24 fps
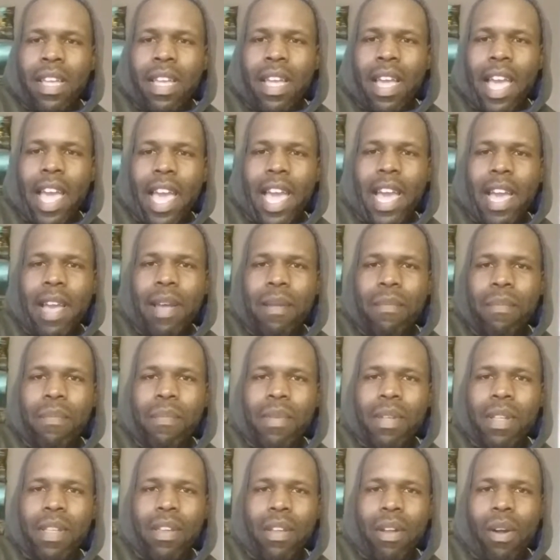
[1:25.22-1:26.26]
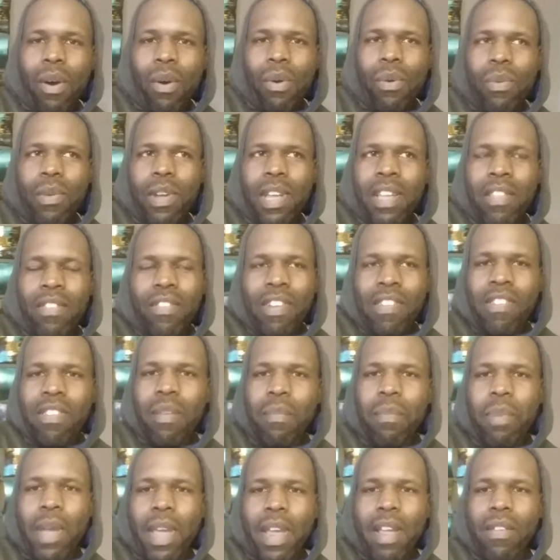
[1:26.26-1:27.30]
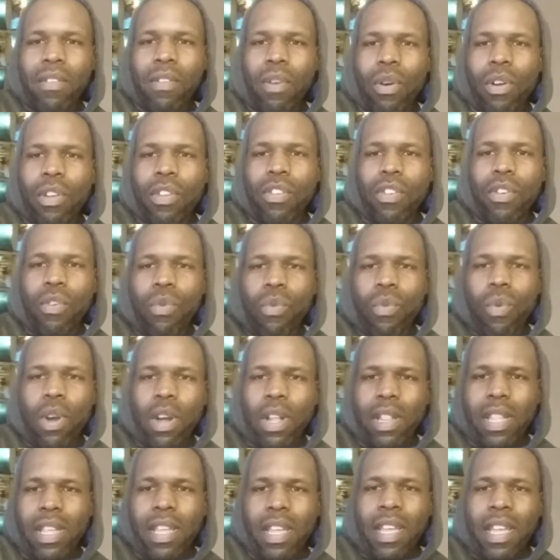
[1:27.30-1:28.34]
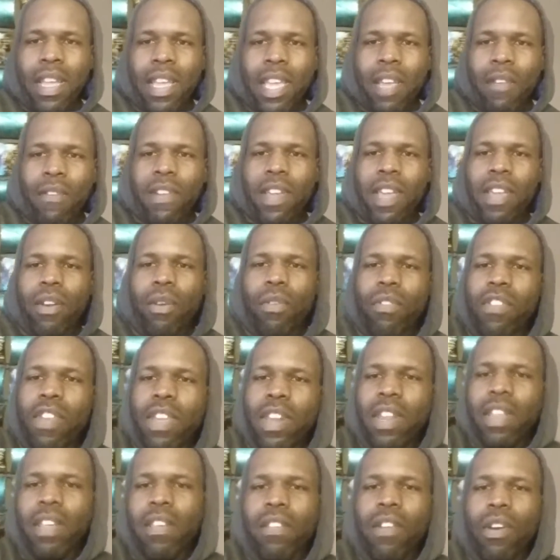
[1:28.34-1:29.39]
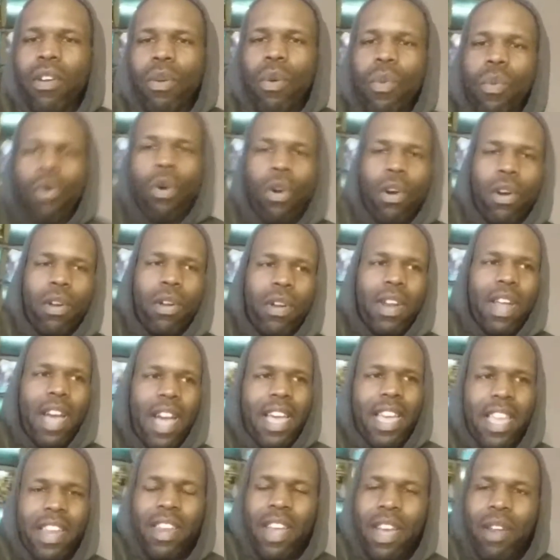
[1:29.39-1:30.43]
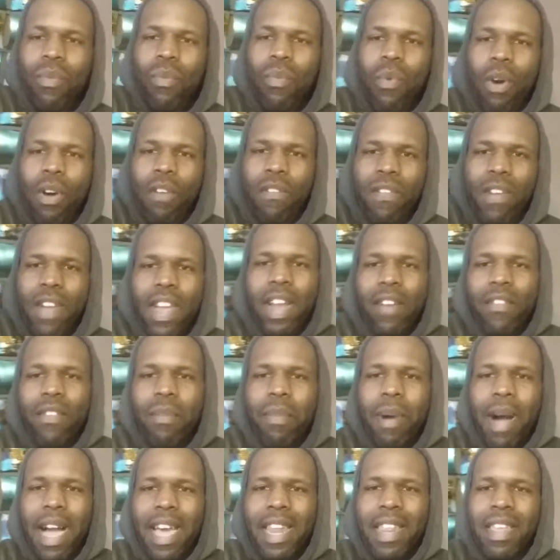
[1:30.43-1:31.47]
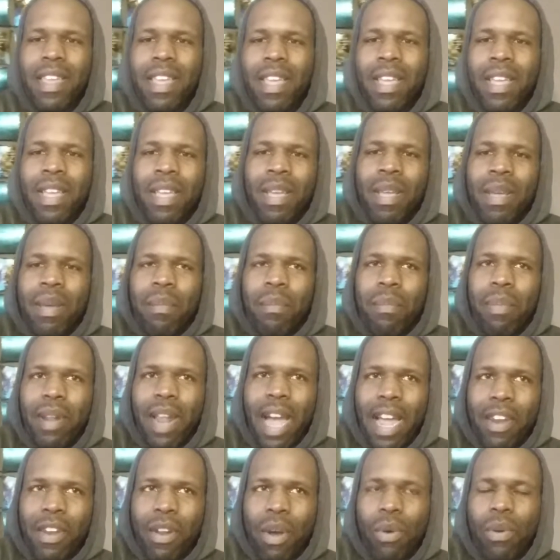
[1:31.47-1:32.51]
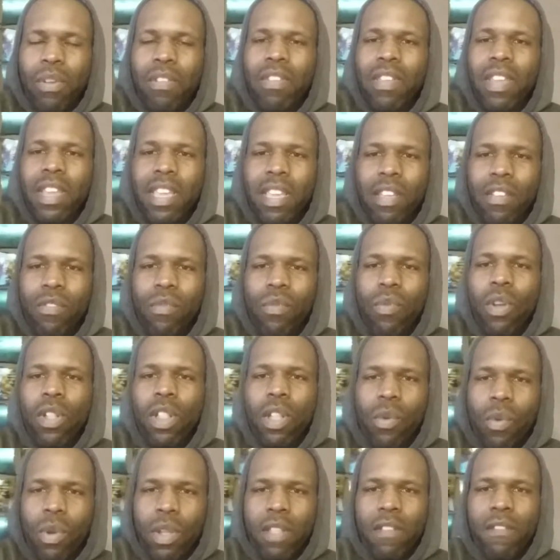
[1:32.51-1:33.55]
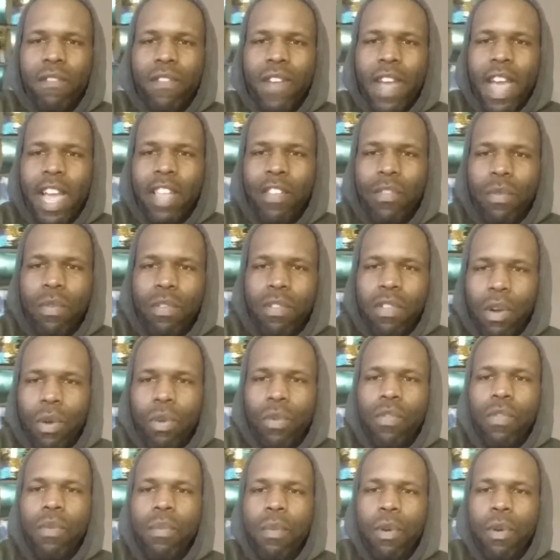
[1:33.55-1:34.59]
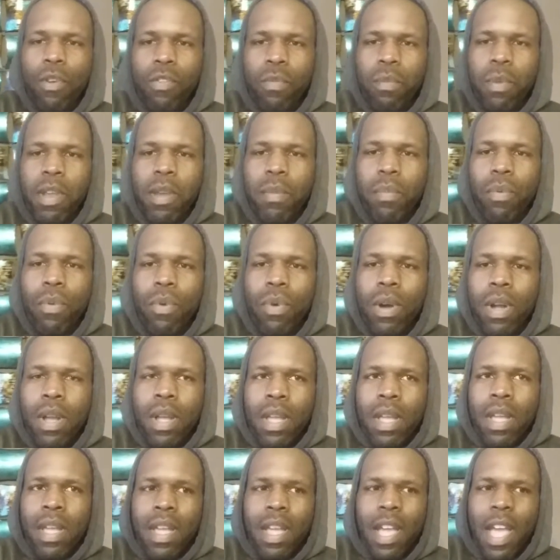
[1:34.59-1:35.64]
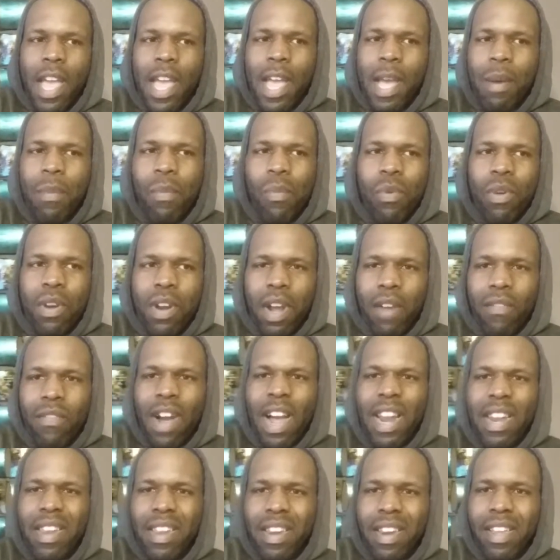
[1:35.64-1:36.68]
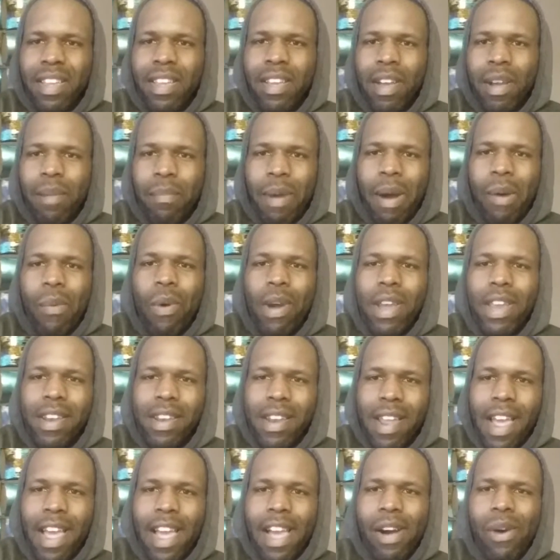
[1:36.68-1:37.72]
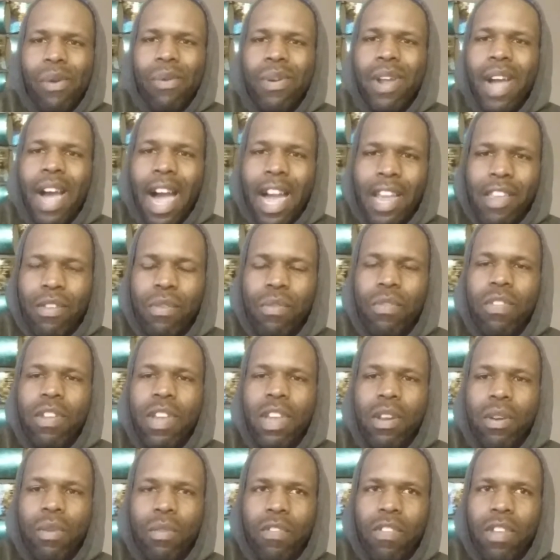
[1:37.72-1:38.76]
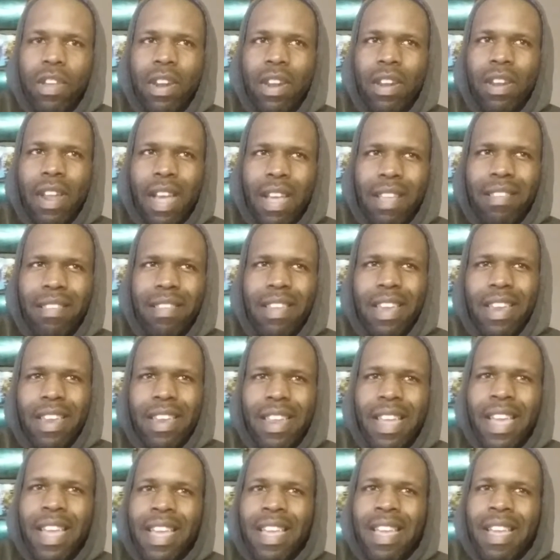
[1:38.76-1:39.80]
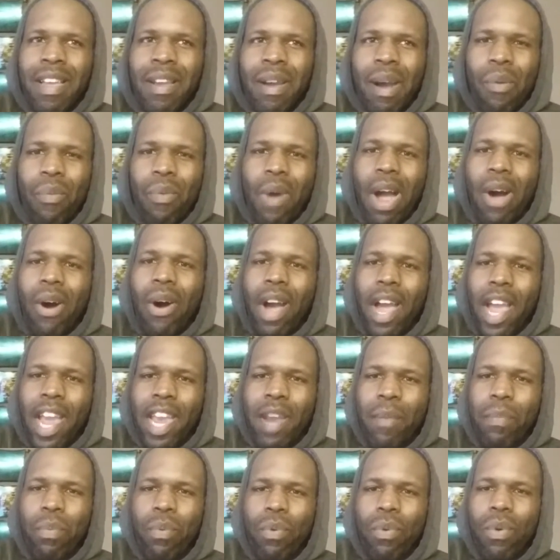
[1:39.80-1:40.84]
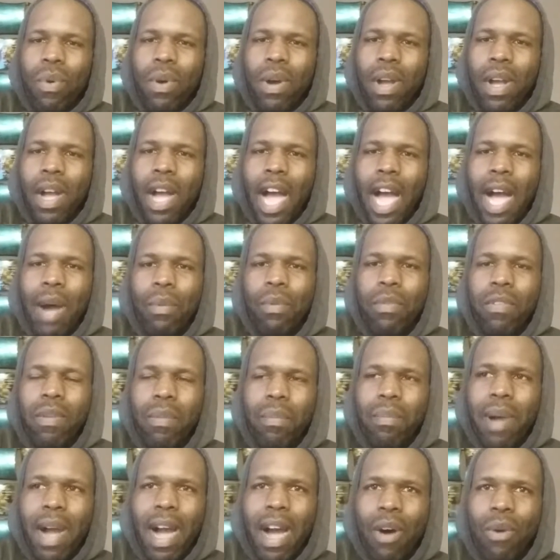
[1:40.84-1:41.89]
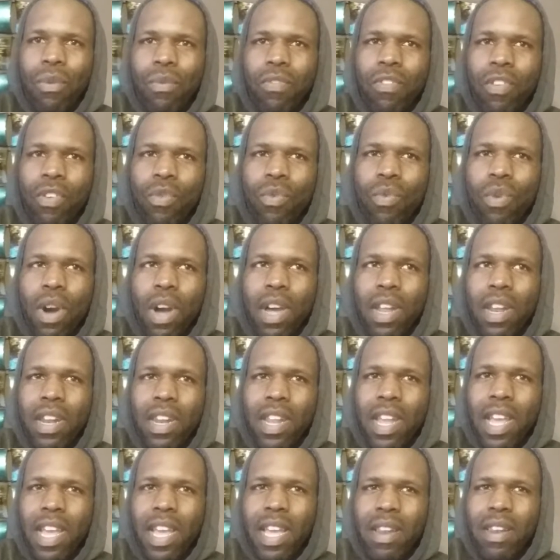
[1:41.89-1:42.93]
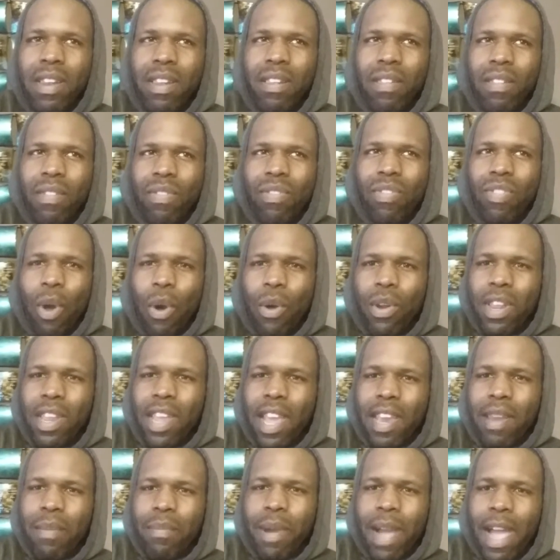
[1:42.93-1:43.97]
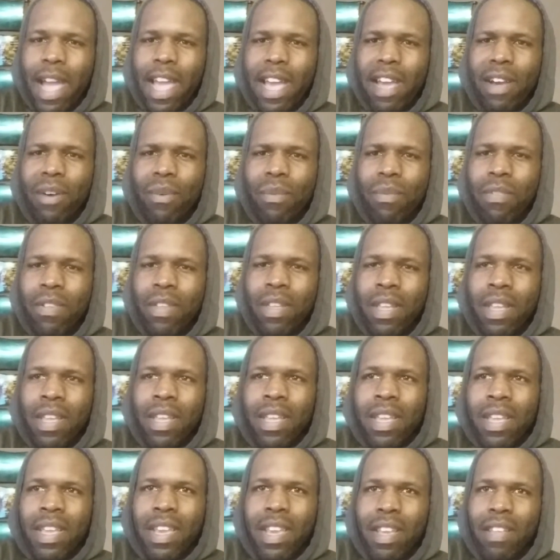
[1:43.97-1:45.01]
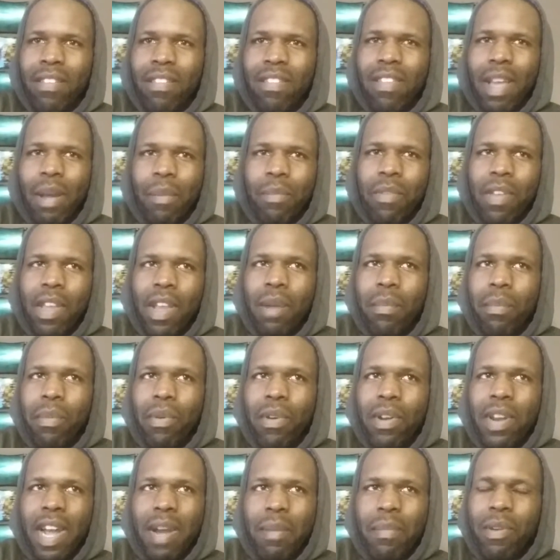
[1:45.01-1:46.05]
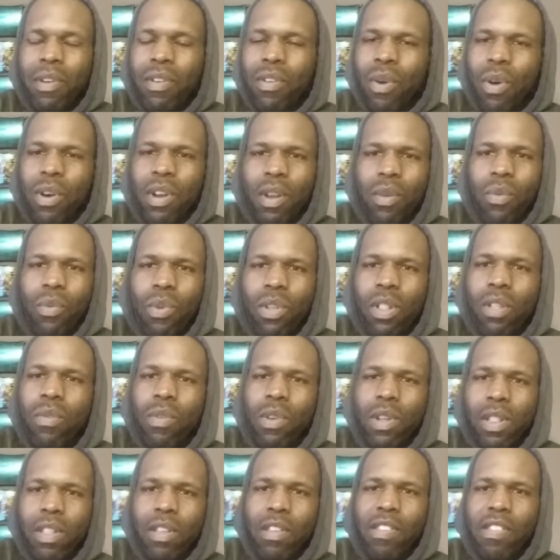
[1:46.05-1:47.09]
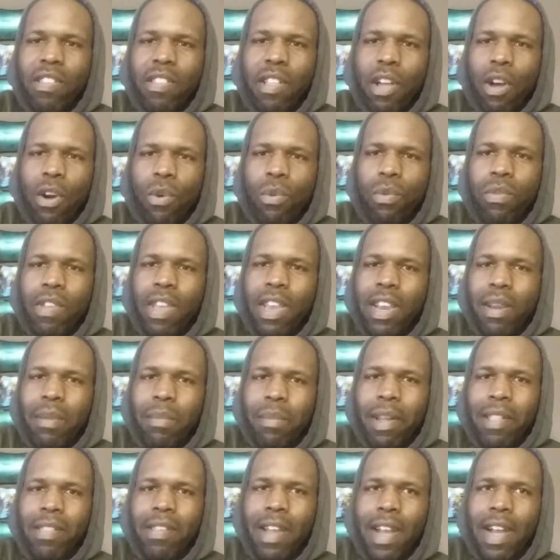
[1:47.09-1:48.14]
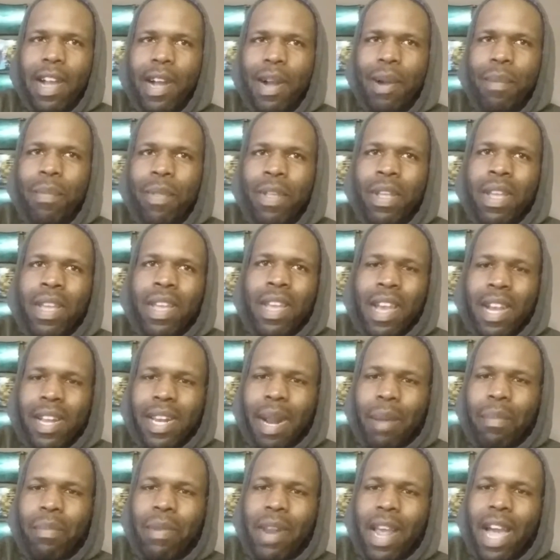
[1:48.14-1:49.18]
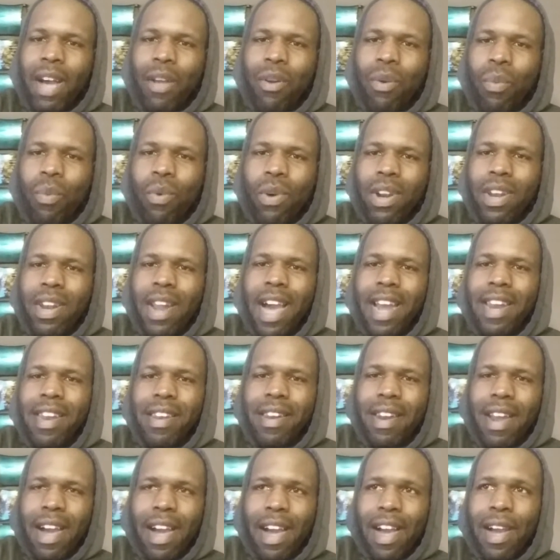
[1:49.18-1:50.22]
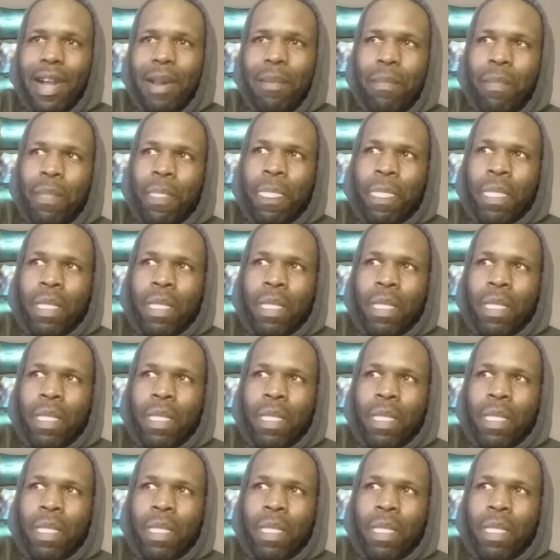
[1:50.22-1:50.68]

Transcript: And, you know, it just depends on you, really, if ketogenic is going to work or not. It doesn't work for everybody, but I notice it gives really, really fast results for most people. And whenever I need to cut my weight down, I use ketogenic. I say around April, I was about 238 pounds. It's September, and I've been doing it really, really slow, taking my time, and I'm down to 199.